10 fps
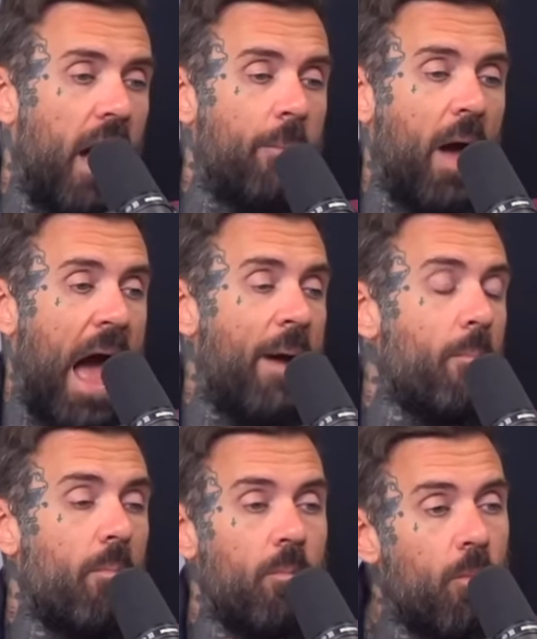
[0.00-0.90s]
I'm
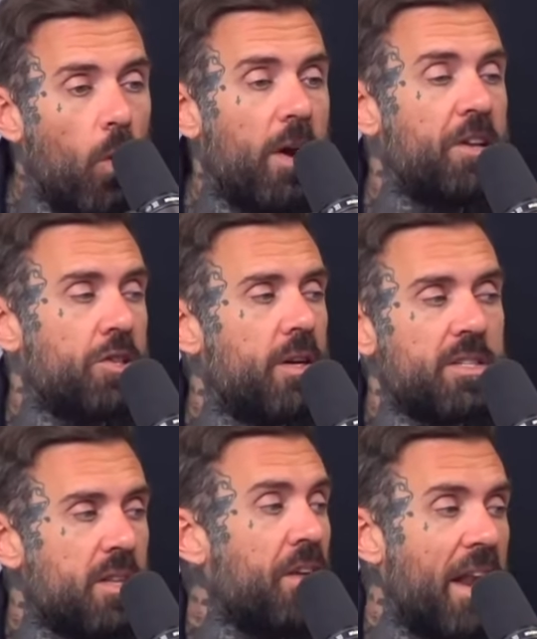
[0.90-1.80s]
I'm more
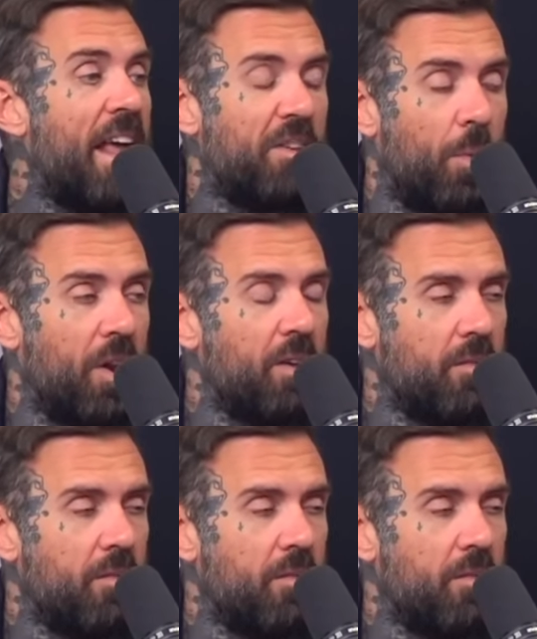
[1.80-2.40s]
interested than anybody.